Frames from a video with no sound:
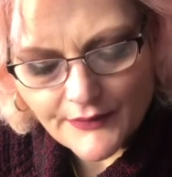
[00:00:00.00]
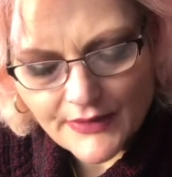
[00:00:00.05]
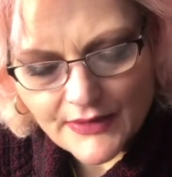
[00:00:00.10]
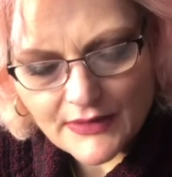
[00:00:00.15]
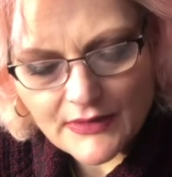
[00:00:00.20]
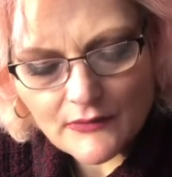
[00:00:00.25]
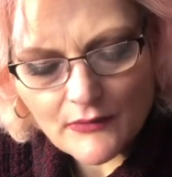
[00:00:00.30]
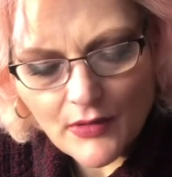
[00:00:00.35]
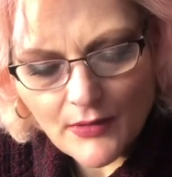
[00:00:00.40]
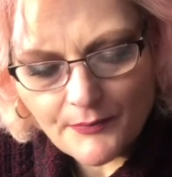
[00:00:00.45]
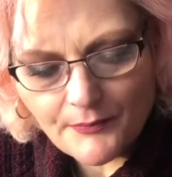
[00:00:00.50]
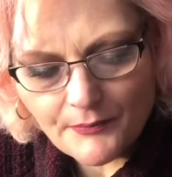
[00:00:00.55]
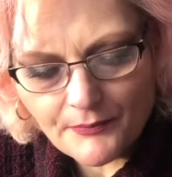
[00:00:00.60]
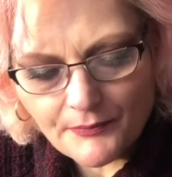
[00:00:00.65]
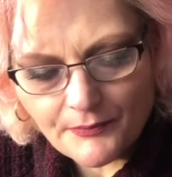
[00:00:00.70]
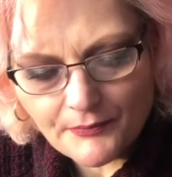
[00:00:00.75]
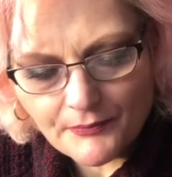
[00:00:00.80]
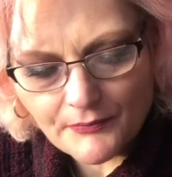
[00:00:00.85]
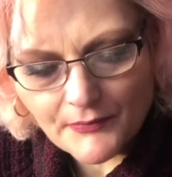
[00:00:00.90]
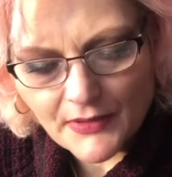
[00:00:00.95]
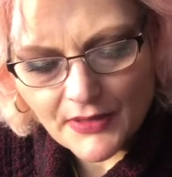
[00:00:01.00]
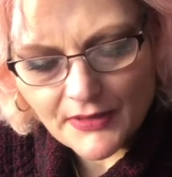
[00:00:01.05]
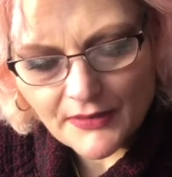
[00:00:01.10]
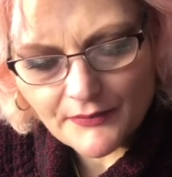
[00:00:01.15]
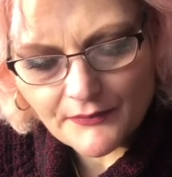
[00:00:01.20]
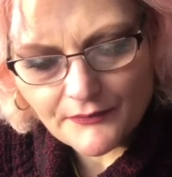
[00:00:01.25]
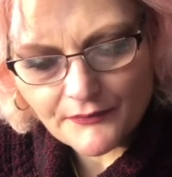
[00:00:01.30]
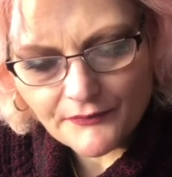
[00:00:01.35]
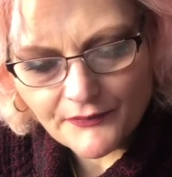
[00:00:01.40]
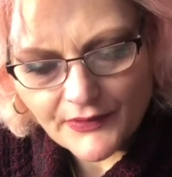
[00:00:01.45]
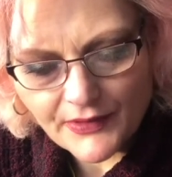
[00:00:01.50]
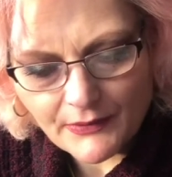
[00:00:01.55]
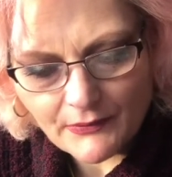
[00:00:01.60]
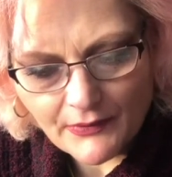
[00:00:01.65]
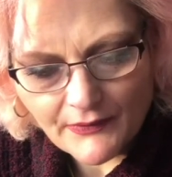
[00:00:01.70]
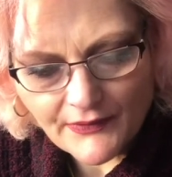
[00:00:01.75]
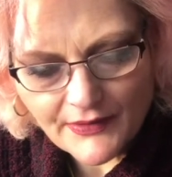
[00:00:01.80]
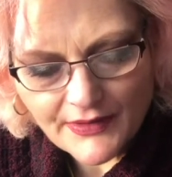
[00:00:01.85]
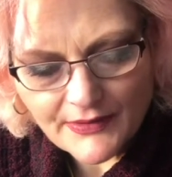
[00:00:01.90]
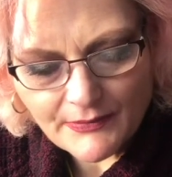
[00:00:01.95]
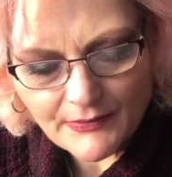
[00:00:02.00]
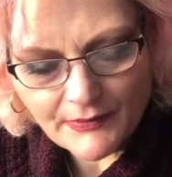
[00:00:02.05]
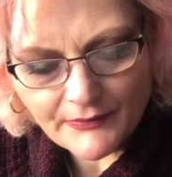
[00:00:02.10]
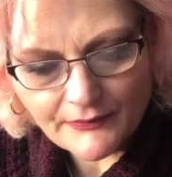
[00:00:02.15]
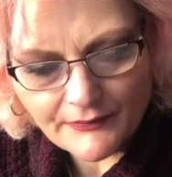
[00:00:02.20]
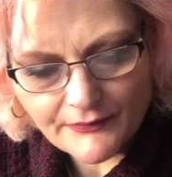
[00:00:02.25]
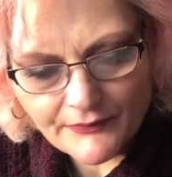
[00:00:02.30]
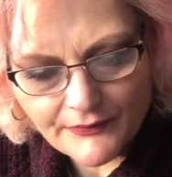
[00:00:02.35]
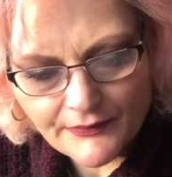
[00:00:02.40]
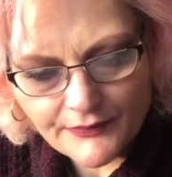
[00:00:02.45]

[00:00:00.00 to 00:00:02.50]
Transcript: It's quite a thingy one this month.